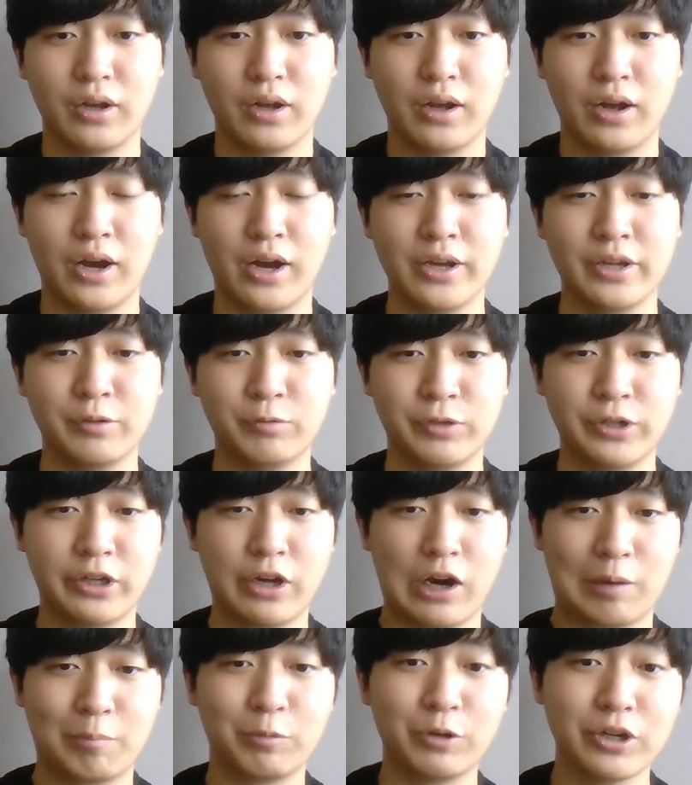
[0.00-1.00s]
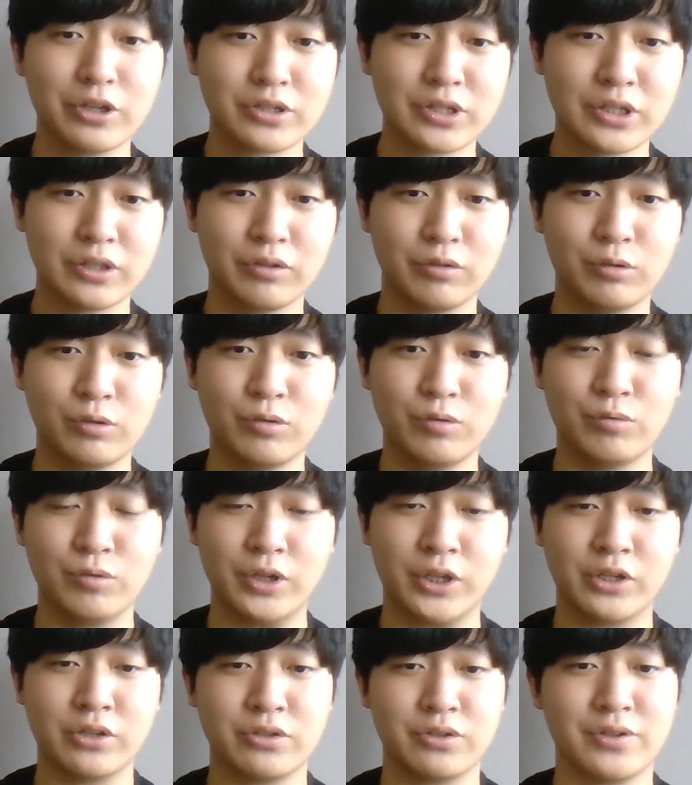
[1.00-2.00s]
In read operation,
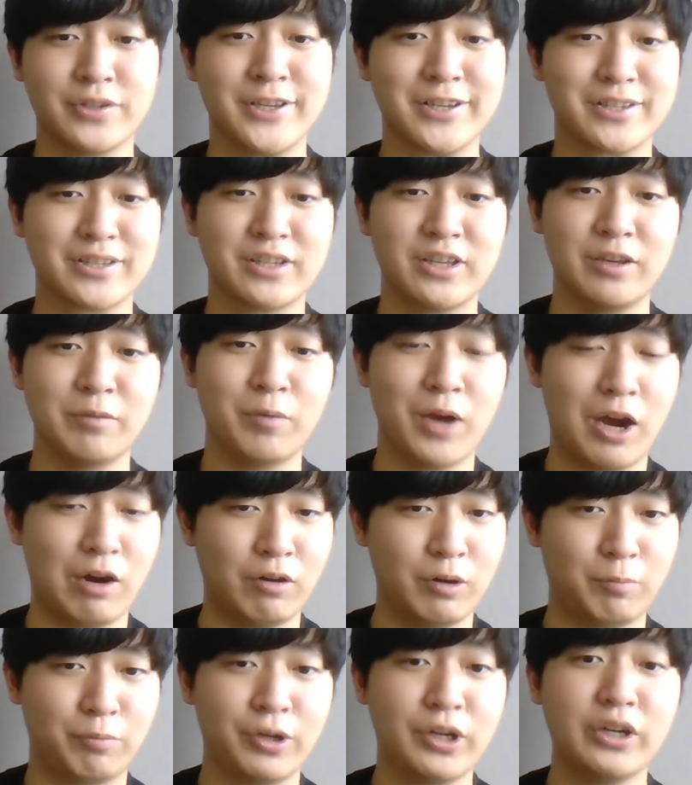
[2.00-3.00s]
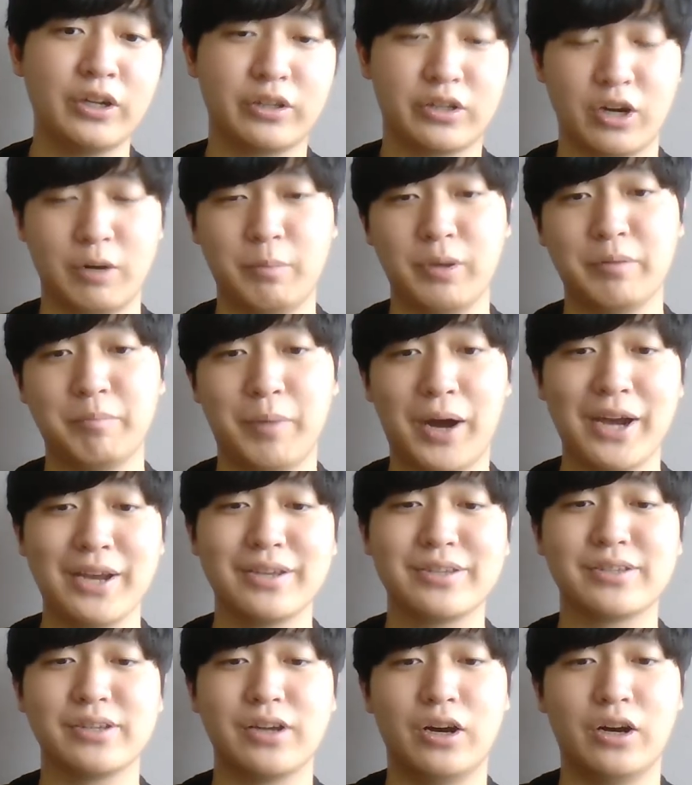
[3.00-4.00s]
we just give our predetermined
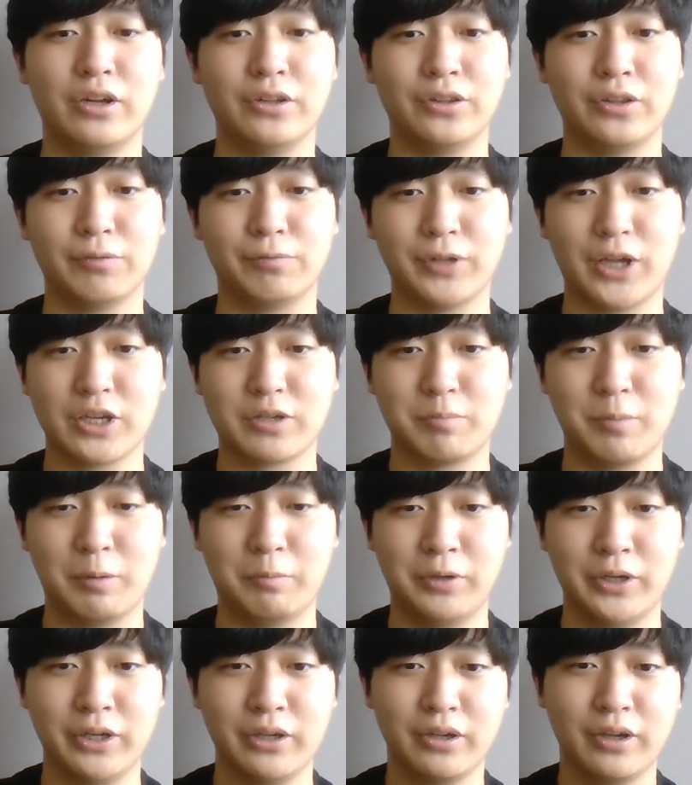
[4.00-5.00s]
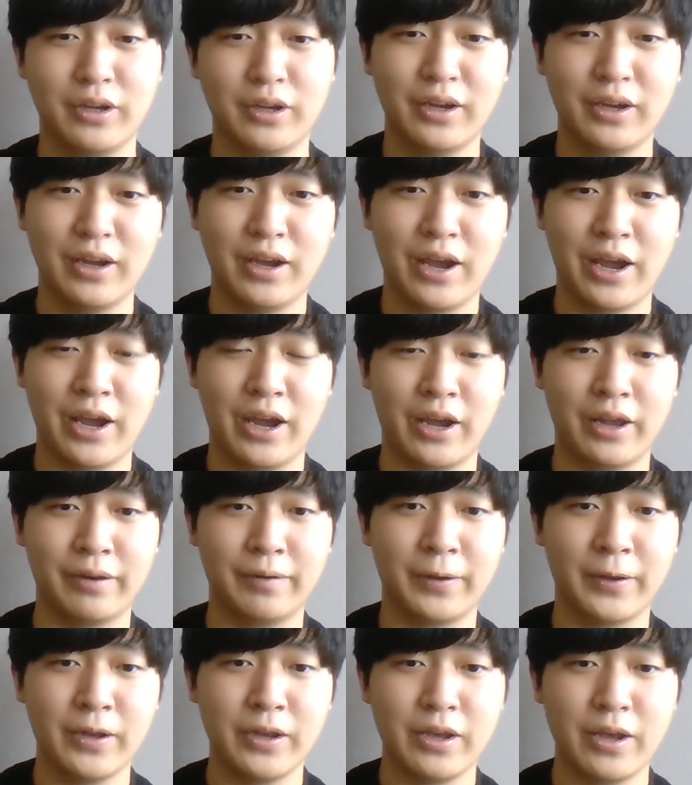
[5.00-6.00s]
bias on the flash memory,
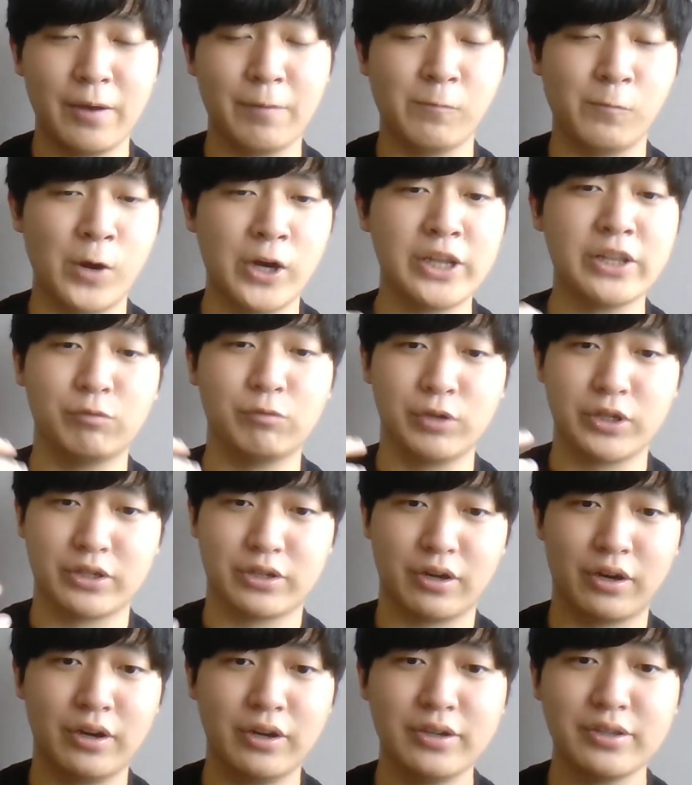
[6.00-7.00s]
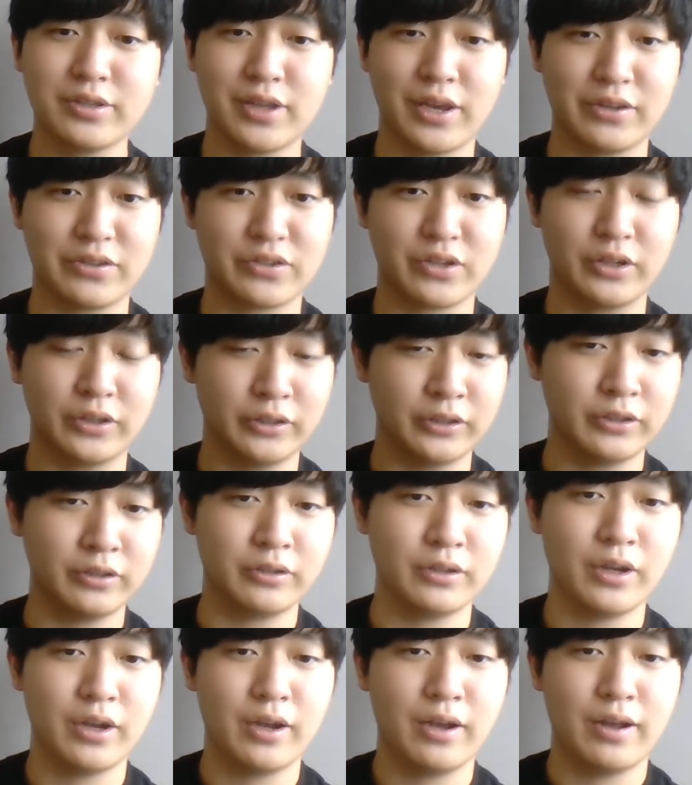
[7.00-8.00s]
and when it returns a
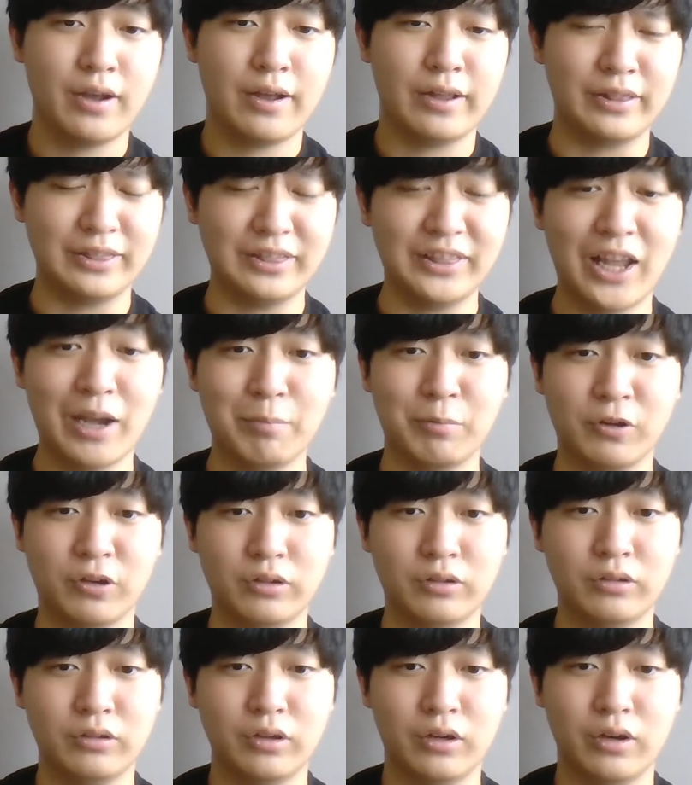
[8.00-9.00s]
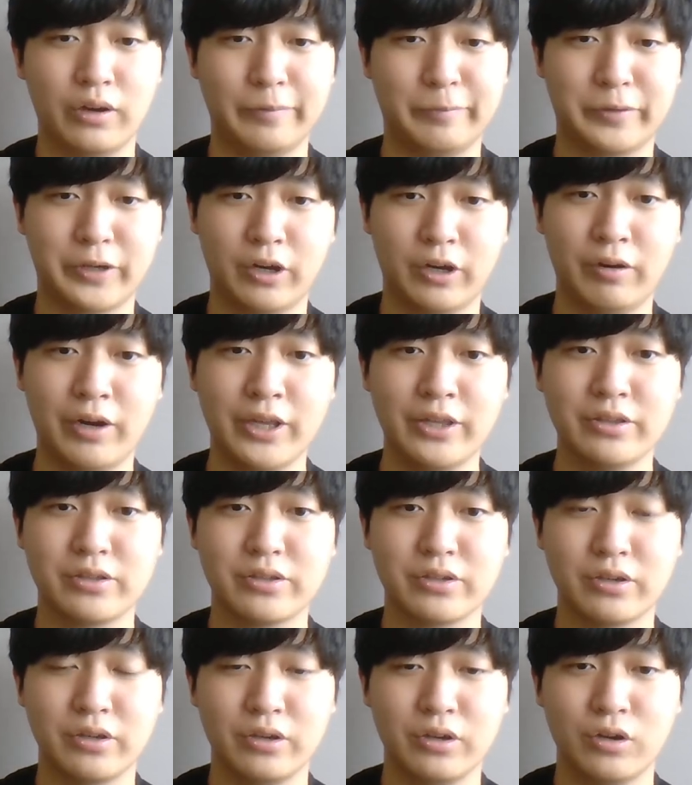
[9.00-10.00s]
certain level of
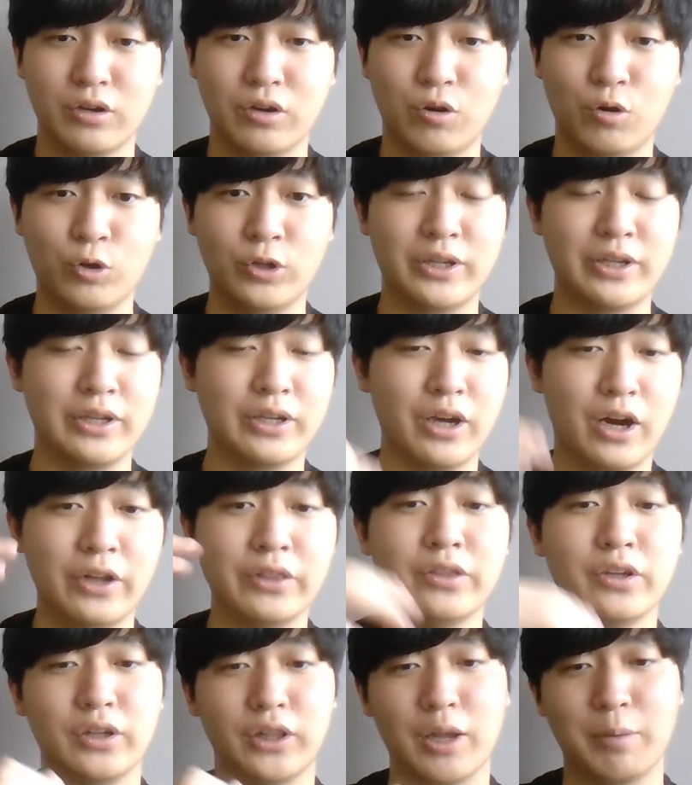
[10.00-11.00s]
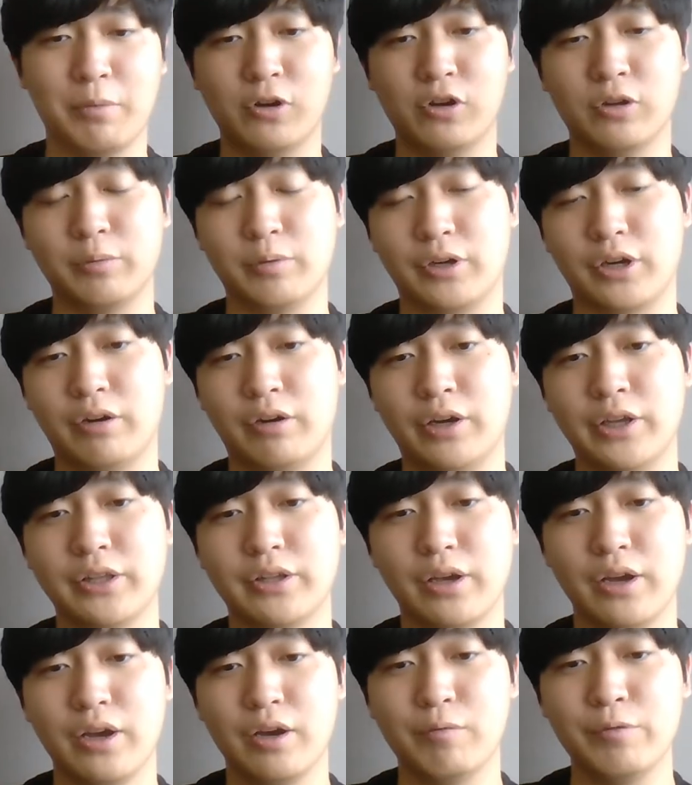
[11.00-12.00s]
current or the under level of the current,
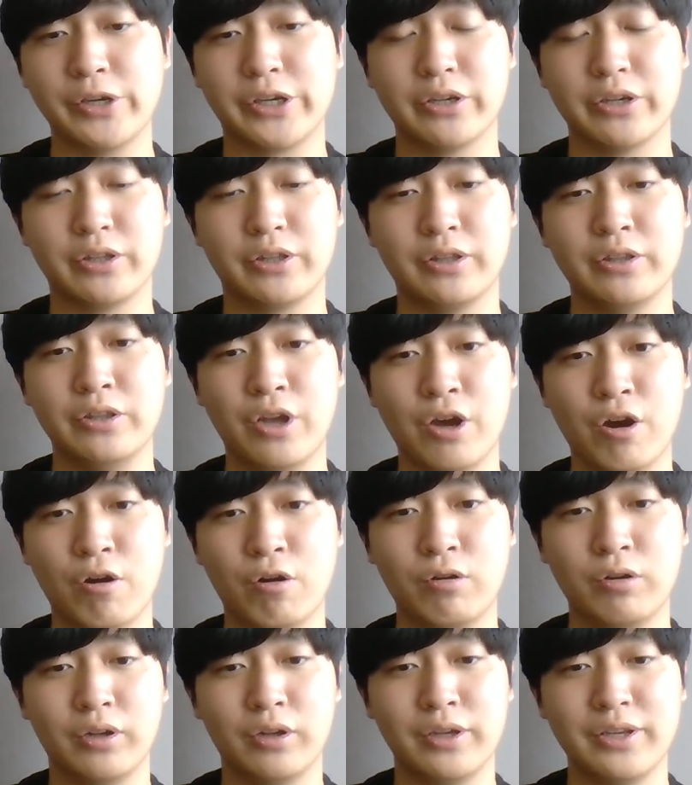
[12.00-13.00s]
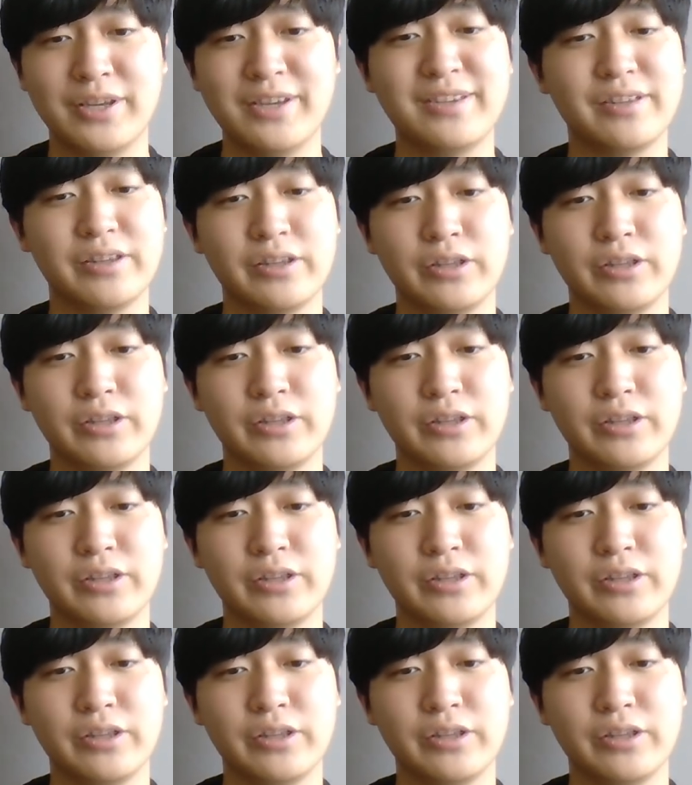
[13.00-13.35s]
we could easily